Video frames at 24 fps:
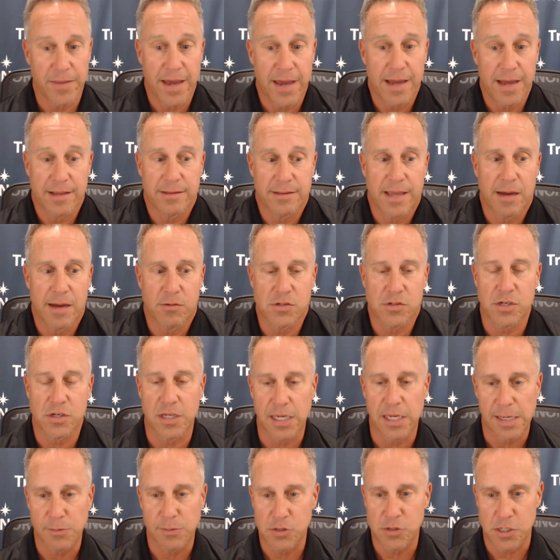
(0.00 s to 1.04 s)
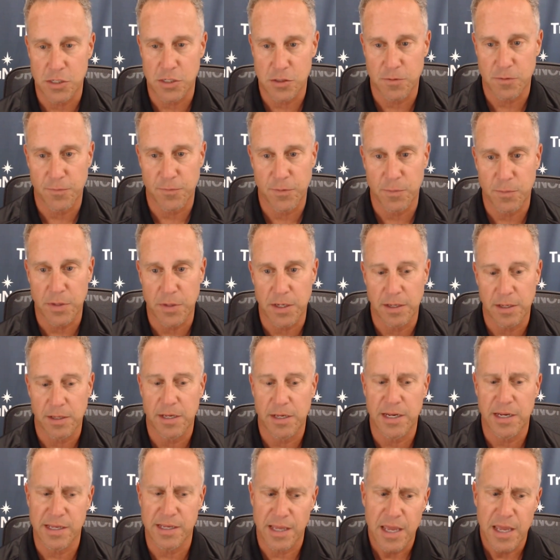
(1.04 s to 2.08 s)
And that, that was a game changer for me.
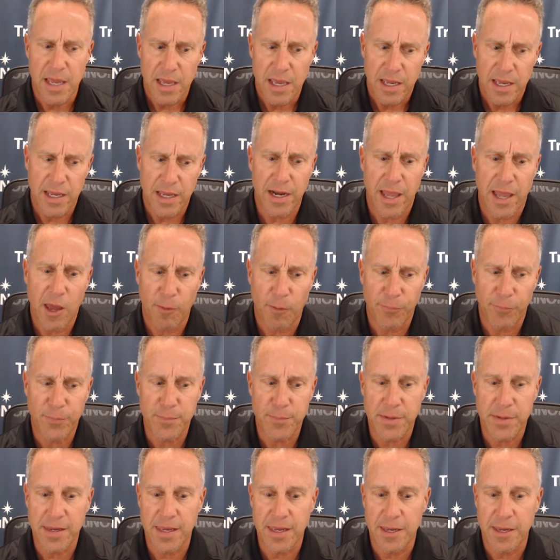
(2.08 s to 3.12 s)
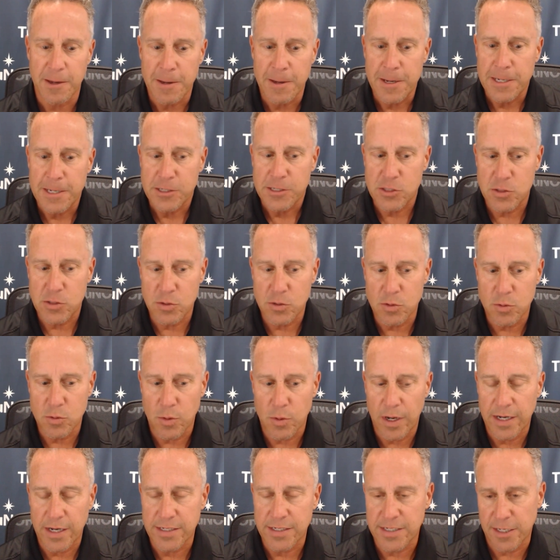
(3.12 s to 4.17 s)
And it, it helped me to
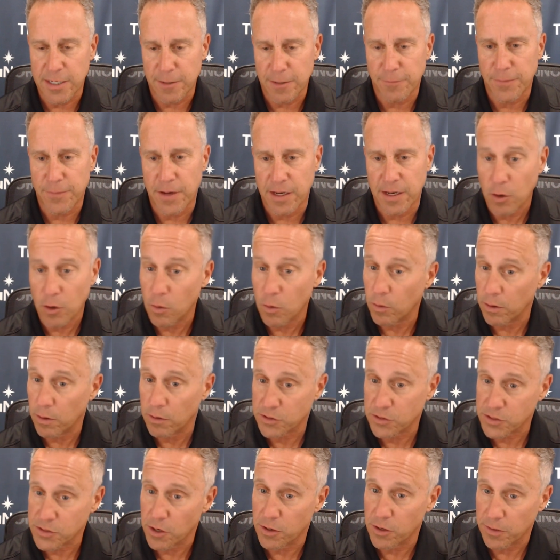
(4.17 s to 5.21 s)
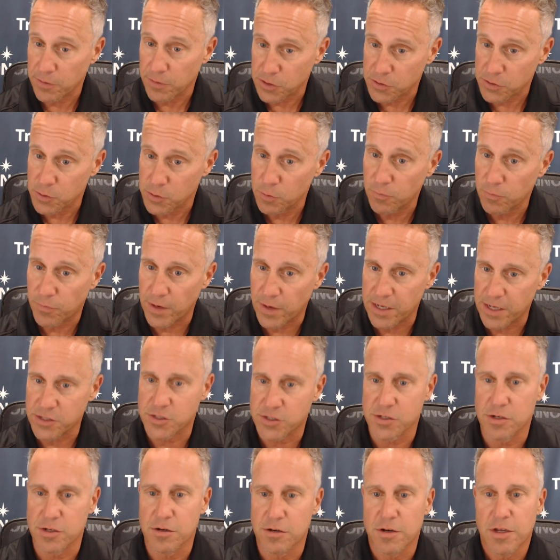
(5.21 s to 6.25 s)
identify go starting this new
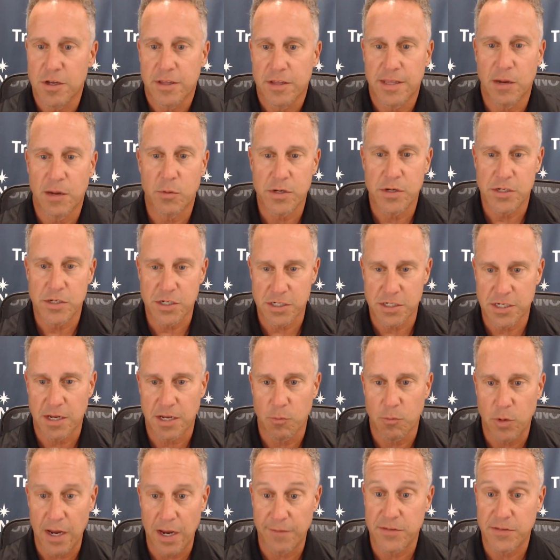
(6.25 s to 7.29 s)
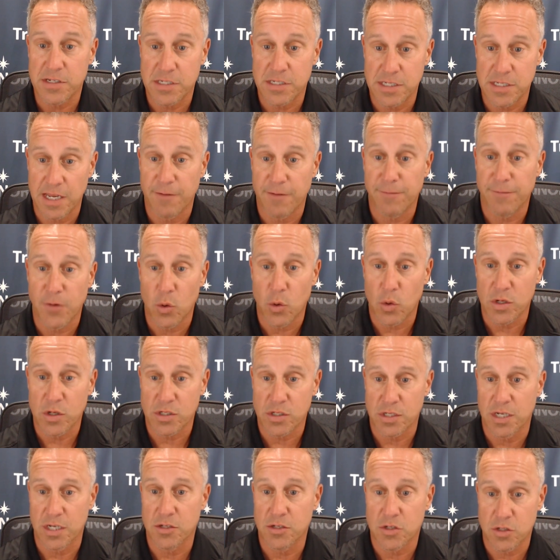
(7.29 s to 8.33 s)
venture that we just, we have to stay
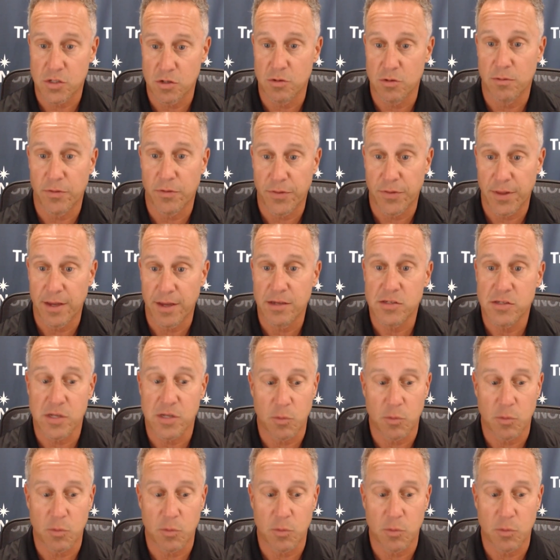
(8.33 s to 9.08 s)
focused on certain things.